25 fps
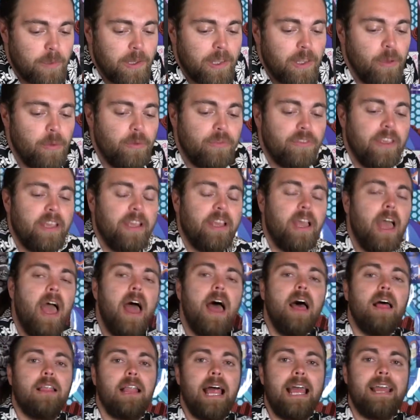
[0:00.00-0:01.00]
be using,
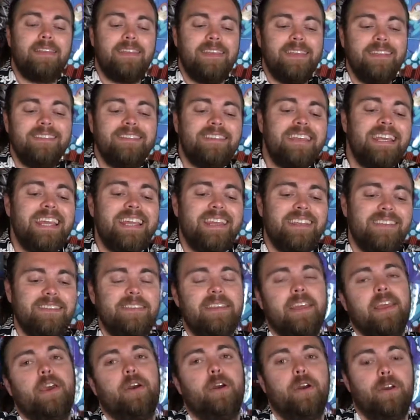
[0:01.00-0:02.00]
like these keys
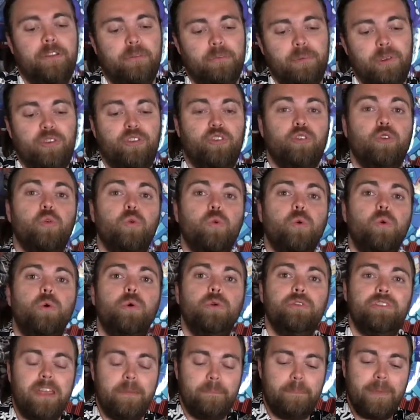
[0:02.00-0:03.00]
here, and the
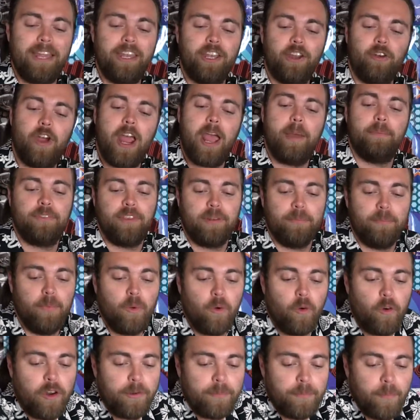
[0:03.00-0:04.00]
tools and pentagrams and
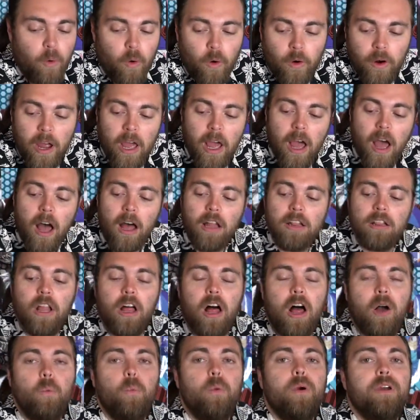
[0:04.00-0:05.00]
more and more,
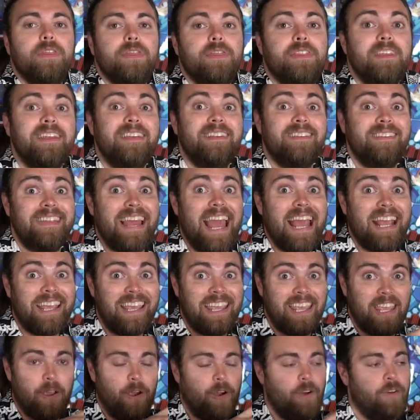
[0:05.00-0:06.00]
along with the deck
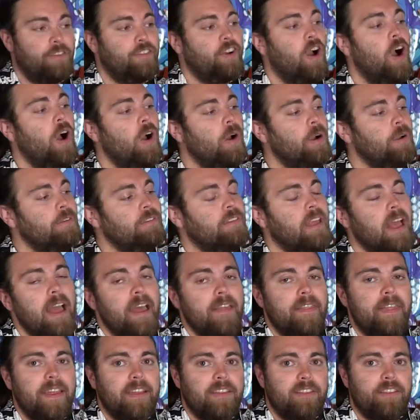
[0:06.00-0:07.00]
here of cards
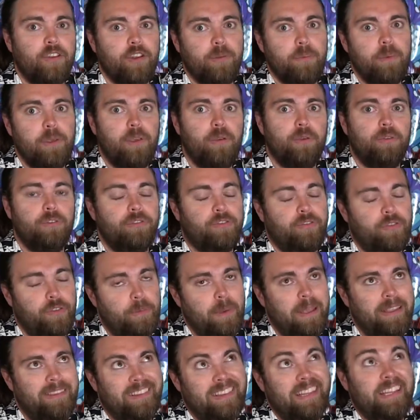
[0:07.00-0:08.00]
that is going to be used for
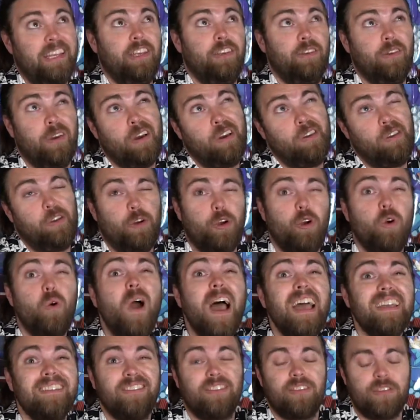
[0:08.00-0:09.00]
basically uh, your
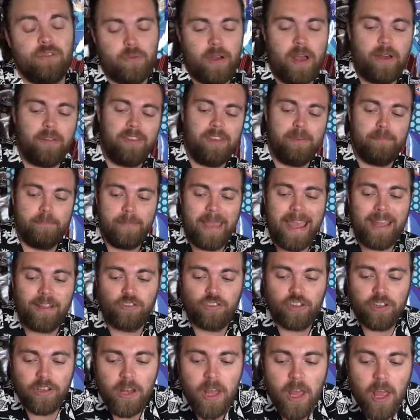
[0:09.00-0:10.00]
quest throughout the
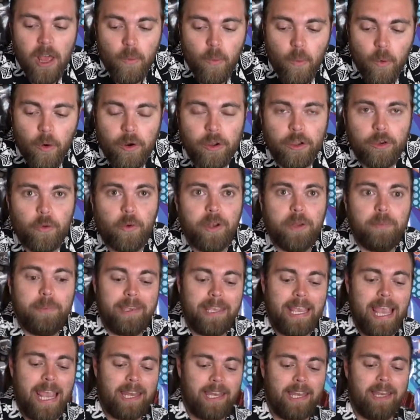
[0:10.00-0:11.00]
mansion, where you're going to be
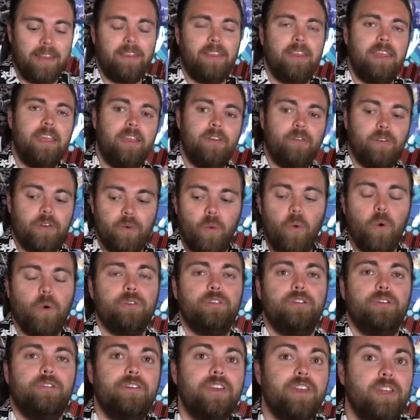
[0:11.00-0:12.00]
gaining the
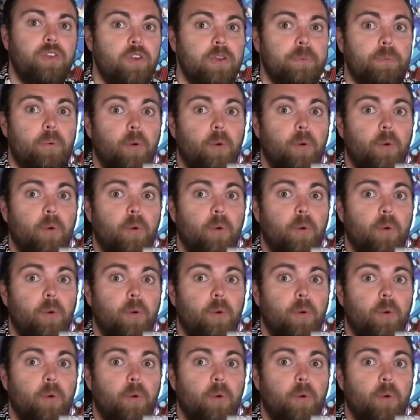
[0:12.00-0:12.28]
rewards or victory